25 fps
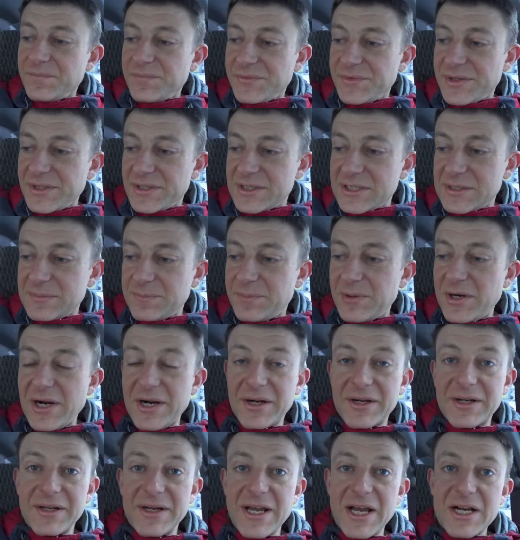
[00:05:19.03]
the
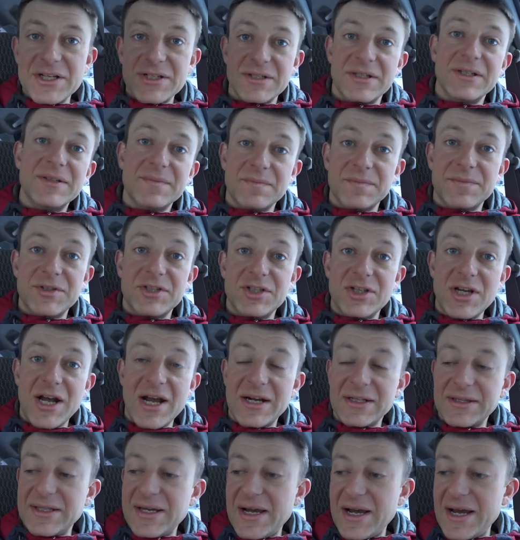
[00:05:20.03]
spark could actually
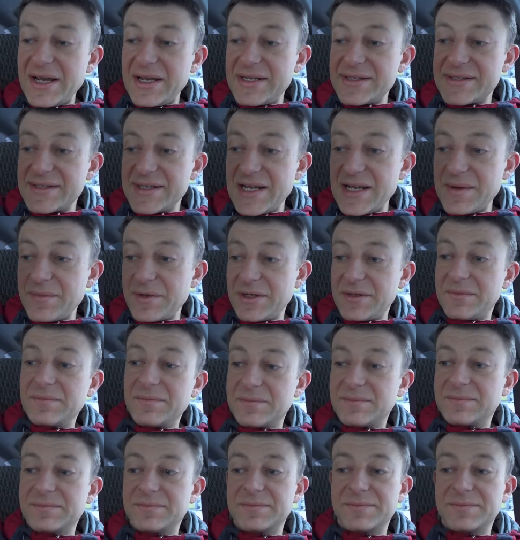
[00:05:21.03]
shock the ICM and